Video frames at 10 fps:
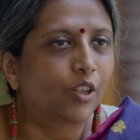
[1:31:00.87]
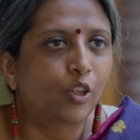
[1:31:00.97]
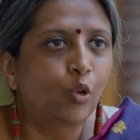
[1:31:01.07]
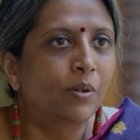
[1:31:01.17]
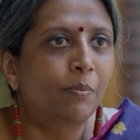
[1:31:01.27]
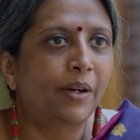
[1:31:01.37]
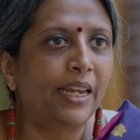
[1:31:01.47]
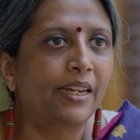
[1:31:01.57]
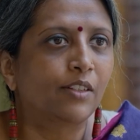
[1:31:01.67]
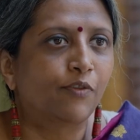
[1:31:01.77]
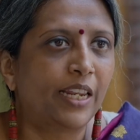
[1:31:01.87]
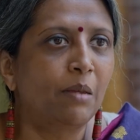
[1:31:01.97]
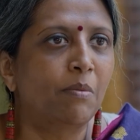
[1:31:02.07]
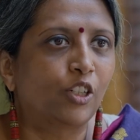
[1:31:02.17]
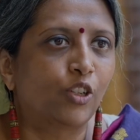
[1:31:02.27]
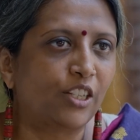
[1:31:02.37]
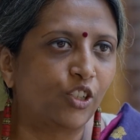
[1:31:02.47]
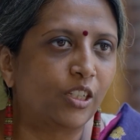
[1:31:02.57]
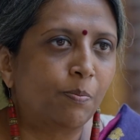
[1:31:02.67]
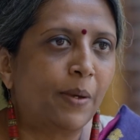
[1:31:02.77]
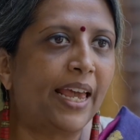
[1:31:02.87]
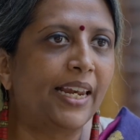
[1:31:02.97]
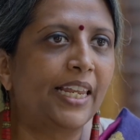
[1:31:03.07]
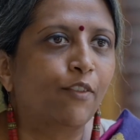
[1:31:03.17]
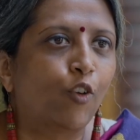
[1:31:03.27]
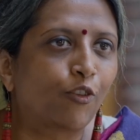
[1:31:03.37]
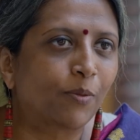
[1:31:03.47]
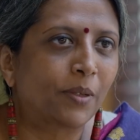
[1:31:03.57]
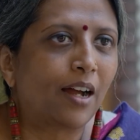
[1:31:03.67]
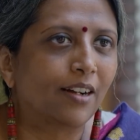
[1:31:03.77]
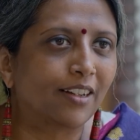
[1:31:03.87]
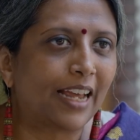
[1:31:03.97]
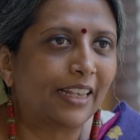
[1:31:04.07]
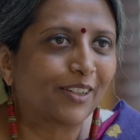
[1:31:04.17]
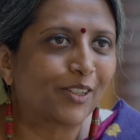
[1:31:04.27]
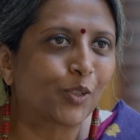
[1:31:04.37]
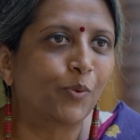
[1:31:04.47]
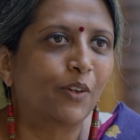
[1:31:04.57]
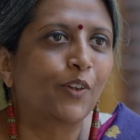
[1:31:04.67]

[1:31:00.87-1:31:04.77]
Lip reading: human brain is very much has just barely evolved from the hunter-gatherer. So we